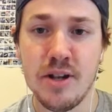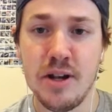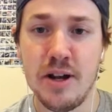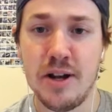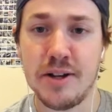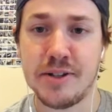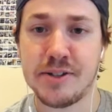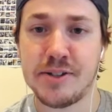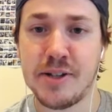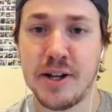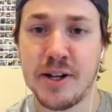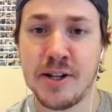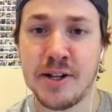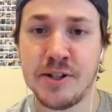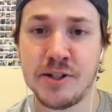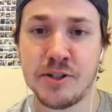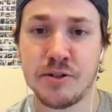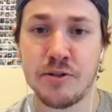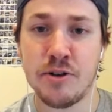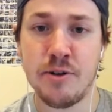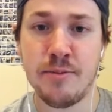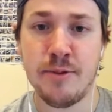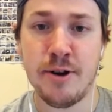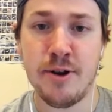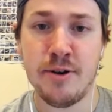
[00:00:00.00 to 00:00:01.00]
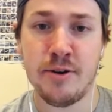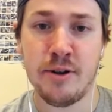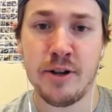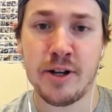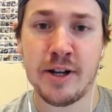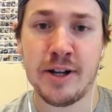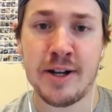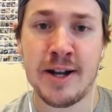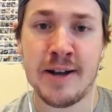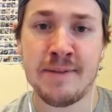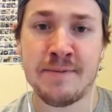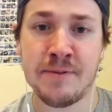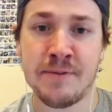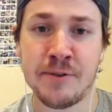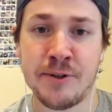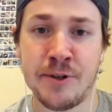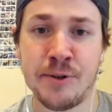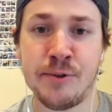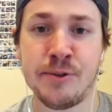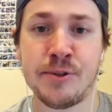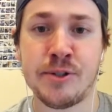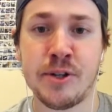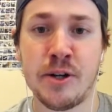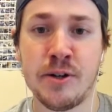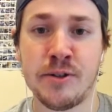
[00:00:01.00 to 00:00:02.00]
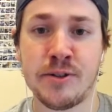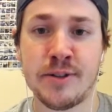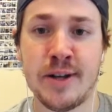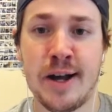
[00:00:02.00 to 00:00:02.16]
Second streamer you're looking at for 2 starts,